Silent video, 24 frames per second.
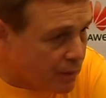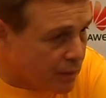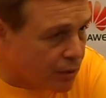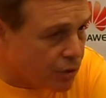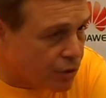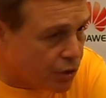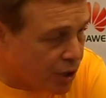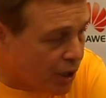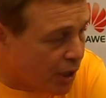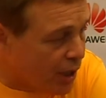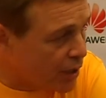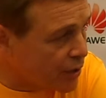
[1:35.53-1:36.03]

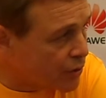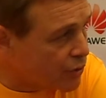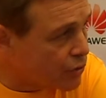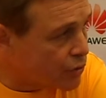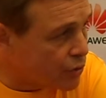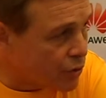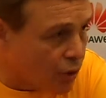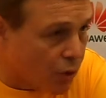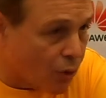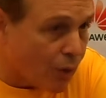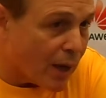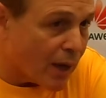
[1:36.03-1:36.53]
a
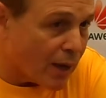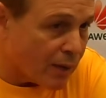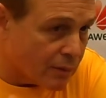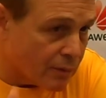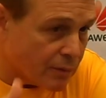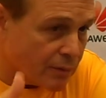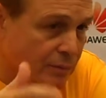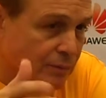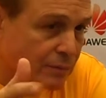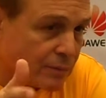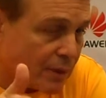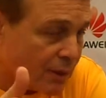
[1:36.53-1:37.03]
chance to go
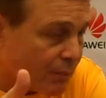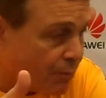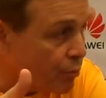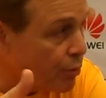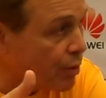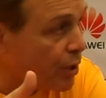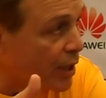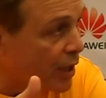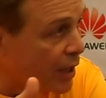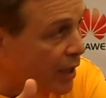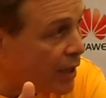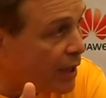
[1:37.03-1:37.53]
out and
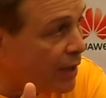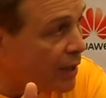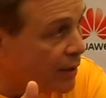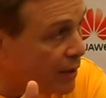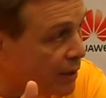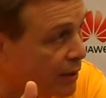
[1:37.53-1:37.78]
play